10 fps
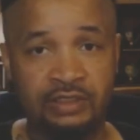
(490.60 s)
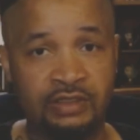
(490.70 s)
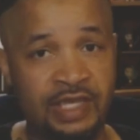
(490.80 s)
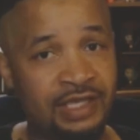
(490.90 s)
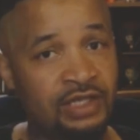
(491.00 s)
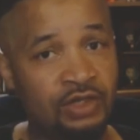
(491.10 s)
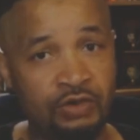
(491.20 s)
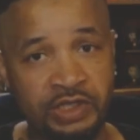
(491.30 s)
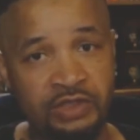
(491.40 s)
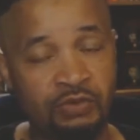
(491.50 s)
That can
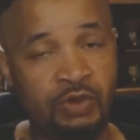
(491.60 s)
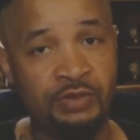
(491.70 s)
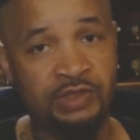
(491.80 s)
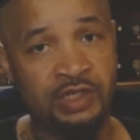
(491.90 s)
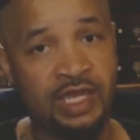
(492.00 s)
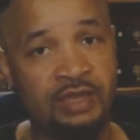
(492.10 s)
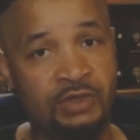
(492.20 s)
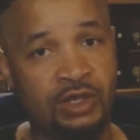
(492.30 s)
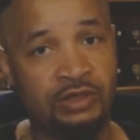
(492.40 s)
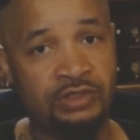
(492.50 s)
go either way with the name
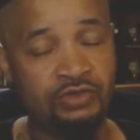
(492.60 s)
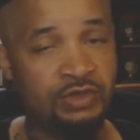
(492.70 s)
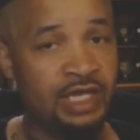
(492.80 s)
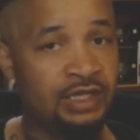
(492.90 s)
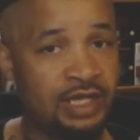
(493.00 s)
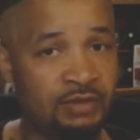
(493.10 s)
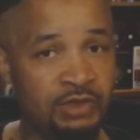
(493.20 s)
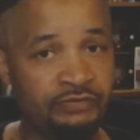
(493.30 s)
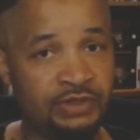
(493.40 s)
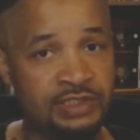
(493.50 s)
calling. You got a lot of
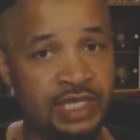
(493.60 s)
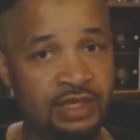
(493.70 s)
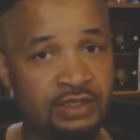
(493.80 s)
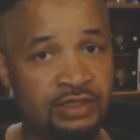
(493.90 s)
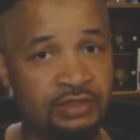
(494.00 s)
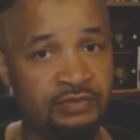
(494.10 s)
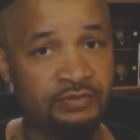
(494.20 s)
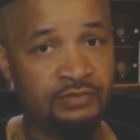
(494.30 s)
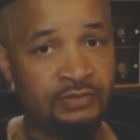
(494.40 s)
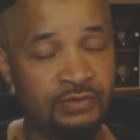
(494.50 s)
motherfuckers out here
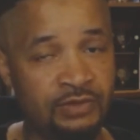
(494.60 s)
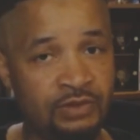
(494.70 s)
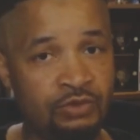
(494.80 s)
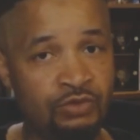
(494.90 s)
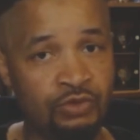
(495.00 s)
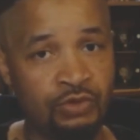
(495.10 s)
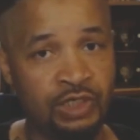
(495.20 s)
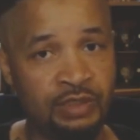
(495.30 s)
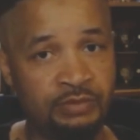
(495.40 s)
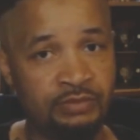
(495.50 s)
who grew
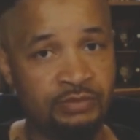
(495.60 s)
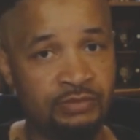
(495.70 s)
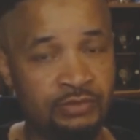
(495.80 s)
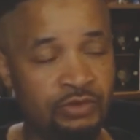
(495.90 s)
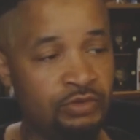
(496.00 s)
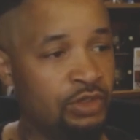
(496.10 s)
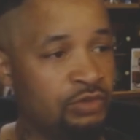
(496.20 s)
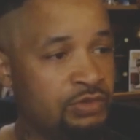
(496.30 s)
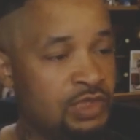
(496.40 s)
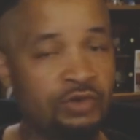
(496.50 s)
up, you
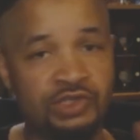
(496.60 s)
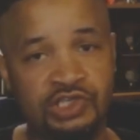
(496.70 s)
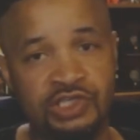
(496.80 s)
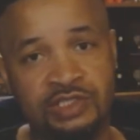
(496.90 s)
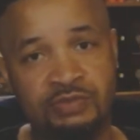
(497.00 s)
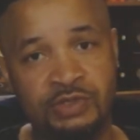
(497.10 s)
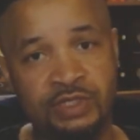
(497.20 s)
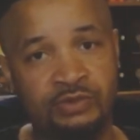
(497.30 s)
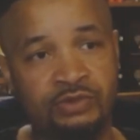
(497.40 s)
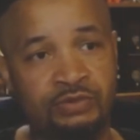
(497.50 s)
know, talking shit to
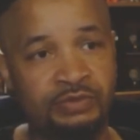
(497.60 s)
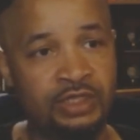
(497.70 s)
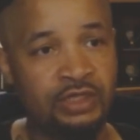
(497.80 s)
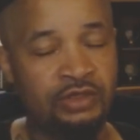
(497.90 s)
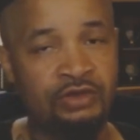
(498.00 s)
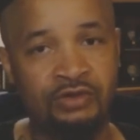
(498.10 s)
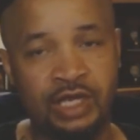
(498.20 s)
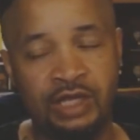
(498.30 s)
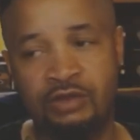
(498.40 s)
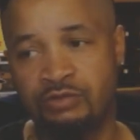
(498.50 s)
people. You know
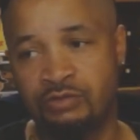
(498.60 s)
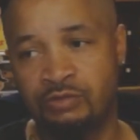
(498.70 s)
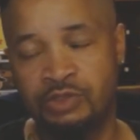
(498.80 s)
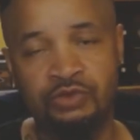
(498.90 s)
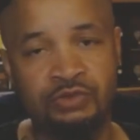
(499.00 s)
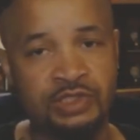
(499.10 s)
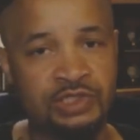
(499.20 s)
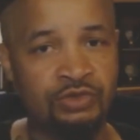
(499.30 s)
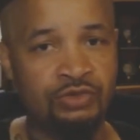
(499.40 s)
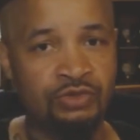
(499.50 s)
how when you in
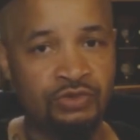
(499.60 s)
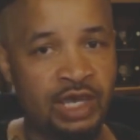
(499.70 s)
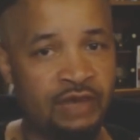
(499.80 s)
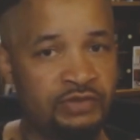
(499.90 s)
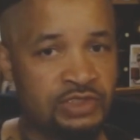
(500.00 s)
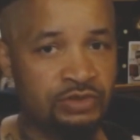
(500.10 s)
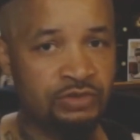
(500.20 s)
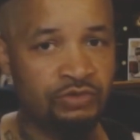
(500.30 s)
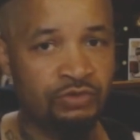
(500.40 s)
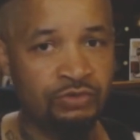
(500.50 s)
school, you have a
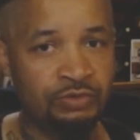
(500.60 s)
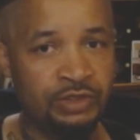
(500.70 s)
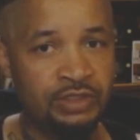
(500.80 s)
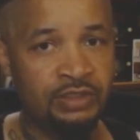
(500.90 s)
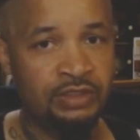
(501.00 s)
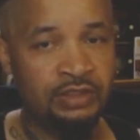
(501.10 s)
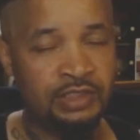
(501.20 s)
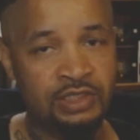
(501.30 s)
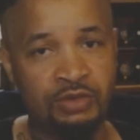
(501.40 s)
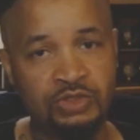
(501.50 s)
certain group
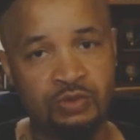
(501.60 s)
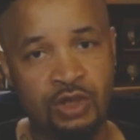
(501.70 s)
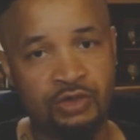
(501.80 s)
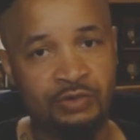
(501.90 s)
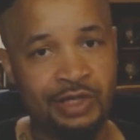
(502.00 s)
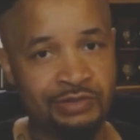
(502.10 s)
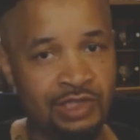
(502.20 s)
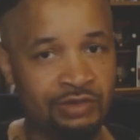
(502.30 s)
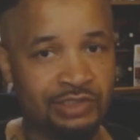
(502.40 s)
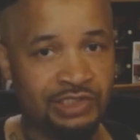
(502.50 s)
that's always walking around
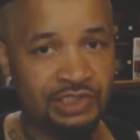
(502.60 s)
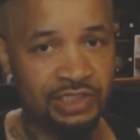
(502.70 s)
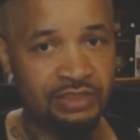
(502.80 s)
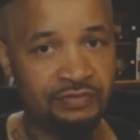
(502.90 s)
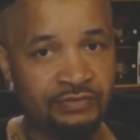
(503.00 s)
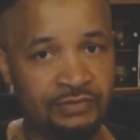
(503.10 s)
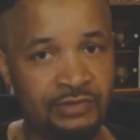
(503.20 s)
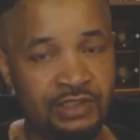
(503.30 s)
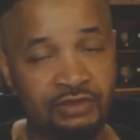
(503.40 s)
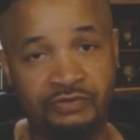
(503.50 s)
talking shit,
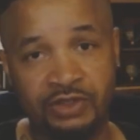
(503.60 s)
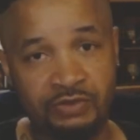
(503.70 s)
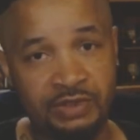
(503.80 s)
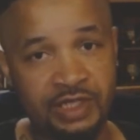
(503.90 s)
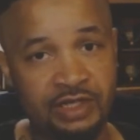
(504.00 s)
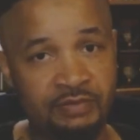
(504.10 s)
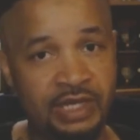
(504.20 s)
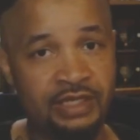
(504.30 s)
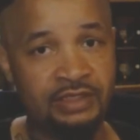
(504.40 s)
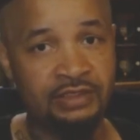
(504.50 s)
that's fucking with
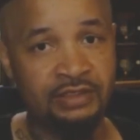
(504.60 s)
everybody.